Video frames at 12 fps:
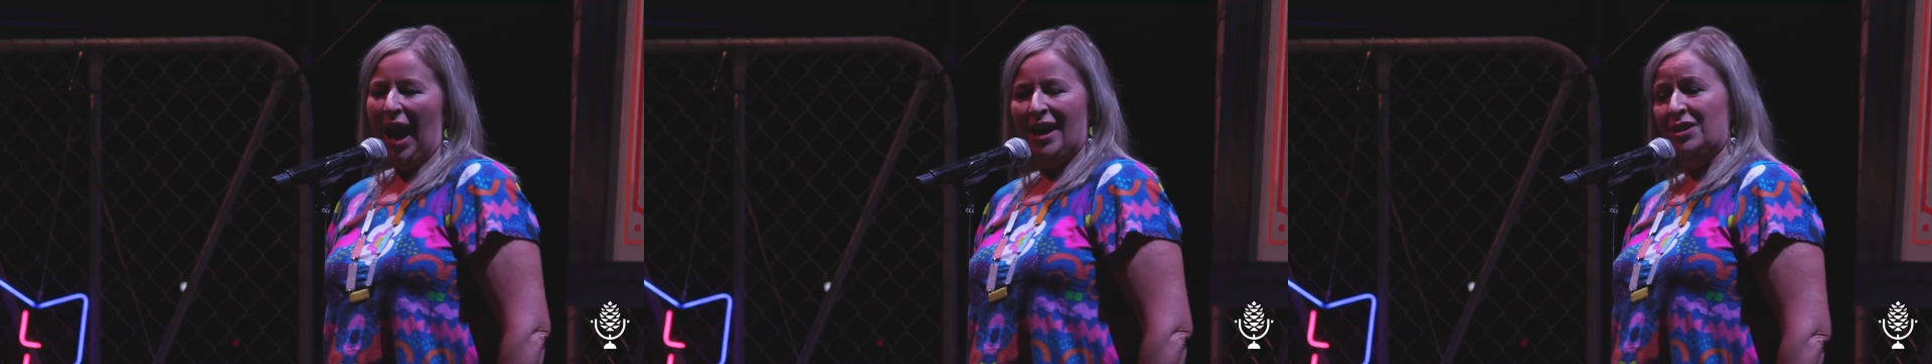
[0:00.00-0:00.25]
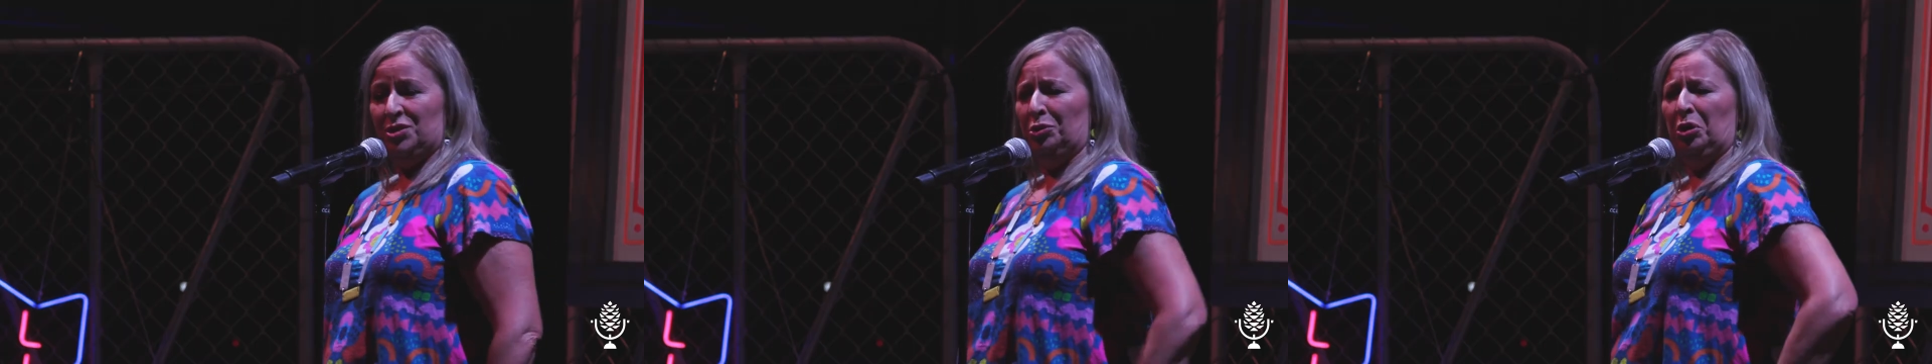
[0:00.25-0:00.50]

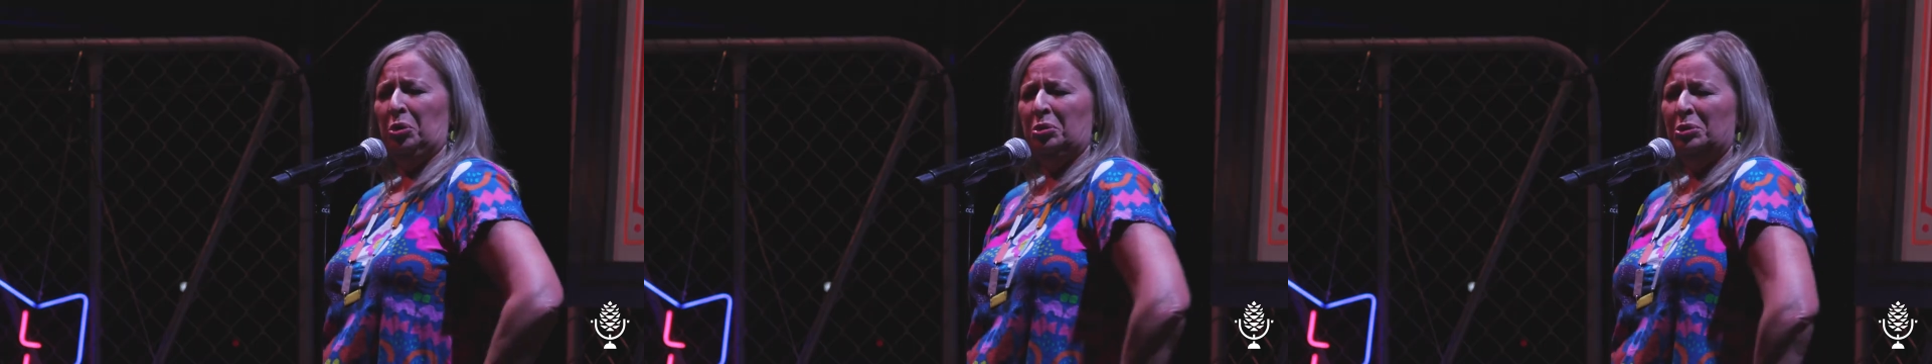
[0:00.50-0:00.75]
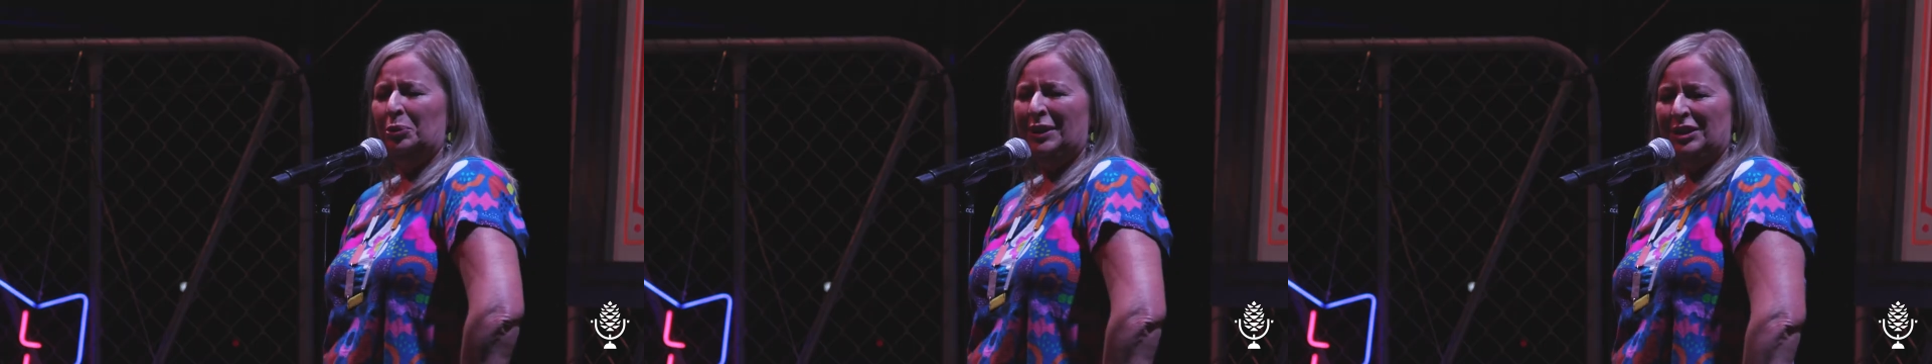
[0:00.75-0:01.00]
I don't know
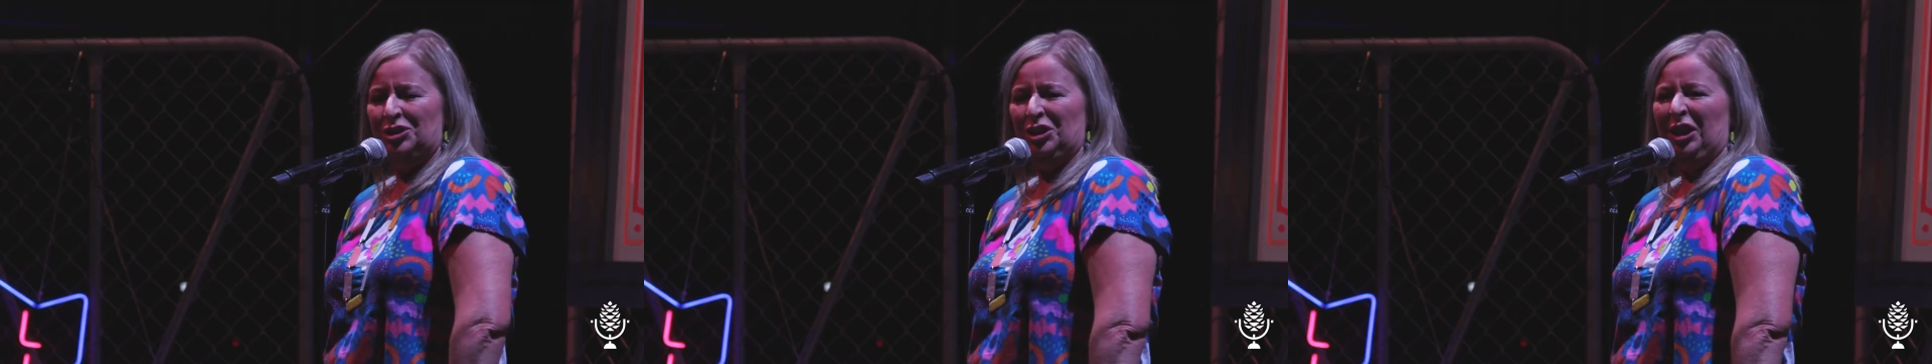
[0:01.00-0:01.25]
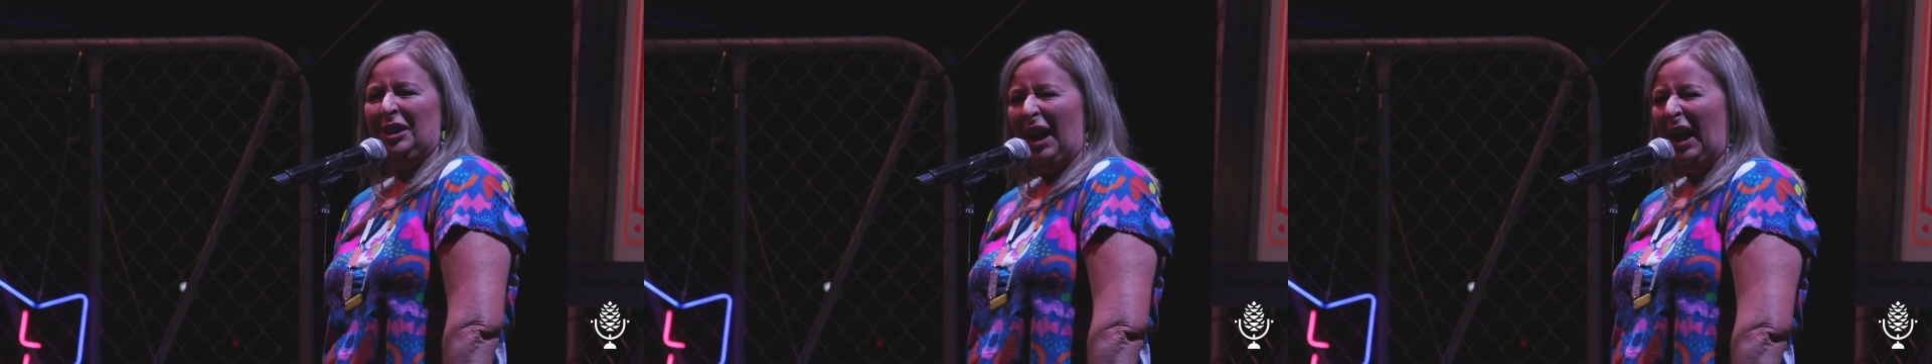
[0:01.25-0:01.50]

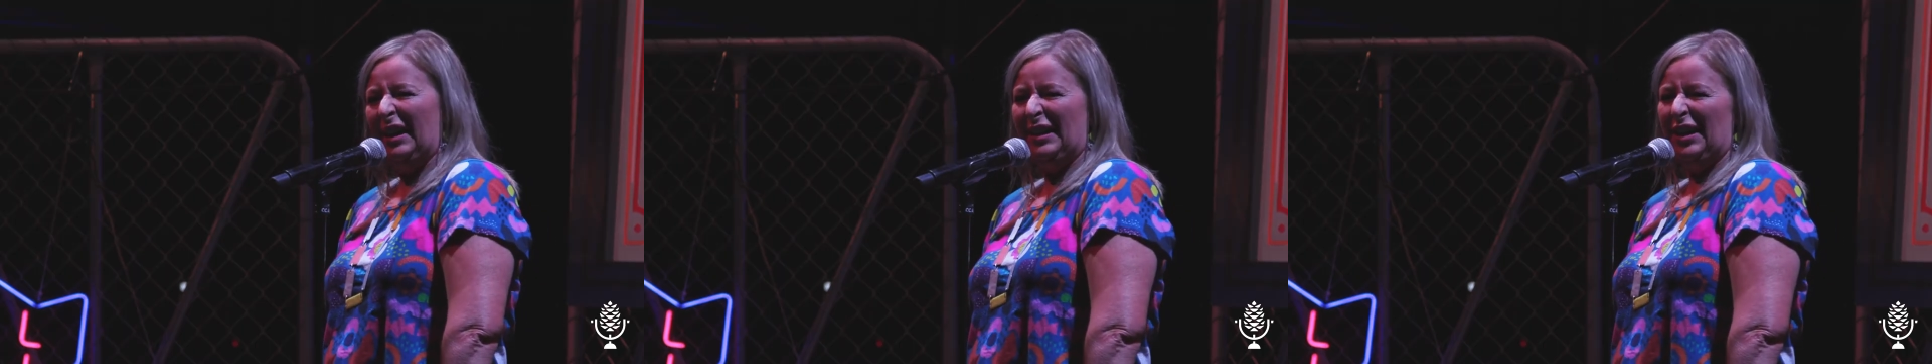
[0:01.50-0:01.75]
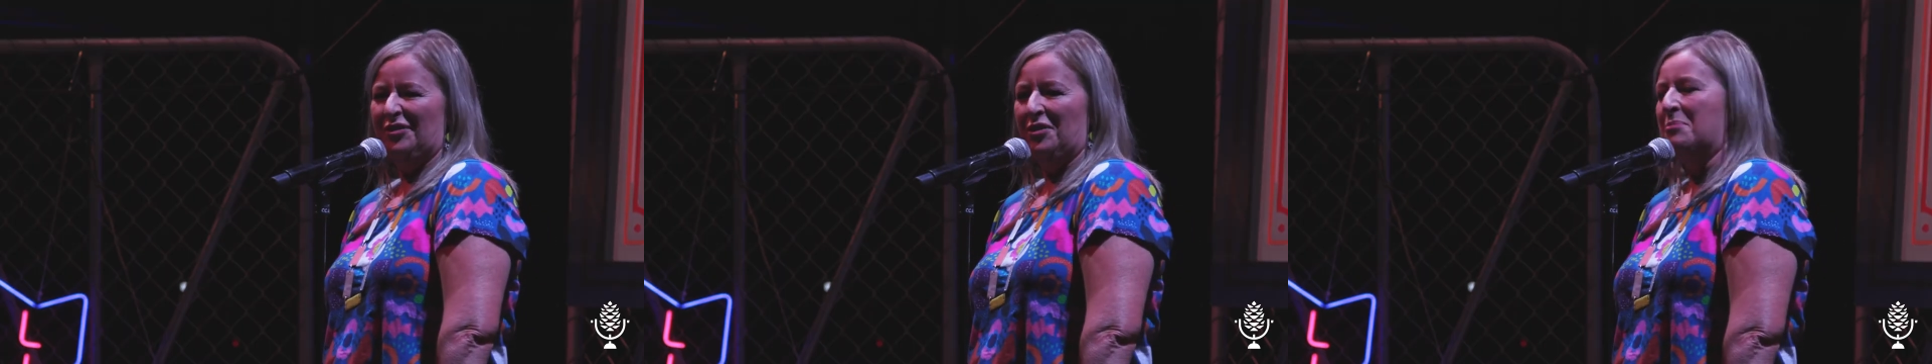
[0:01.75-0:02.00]
Luigi. I gave